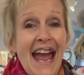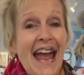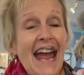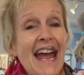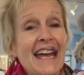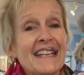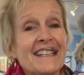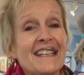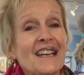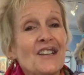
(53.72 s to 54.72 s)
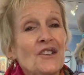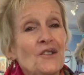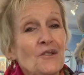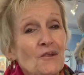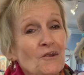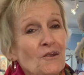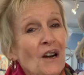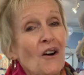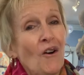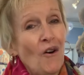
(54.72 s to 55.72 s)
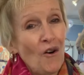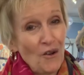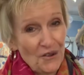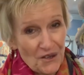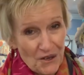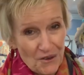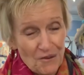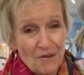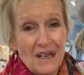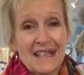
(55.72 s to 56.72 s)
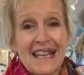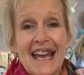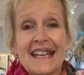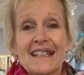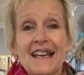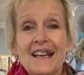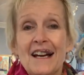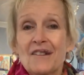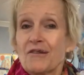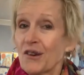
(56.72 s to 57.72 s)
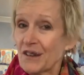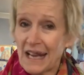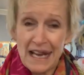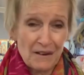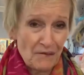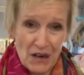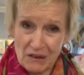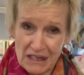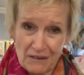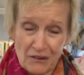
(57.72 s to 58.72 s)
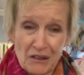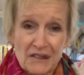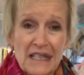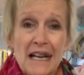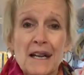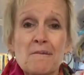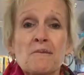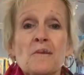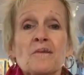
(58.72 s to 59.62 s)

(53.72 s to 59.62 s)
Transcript: And you all know that Florida had a very difficult time.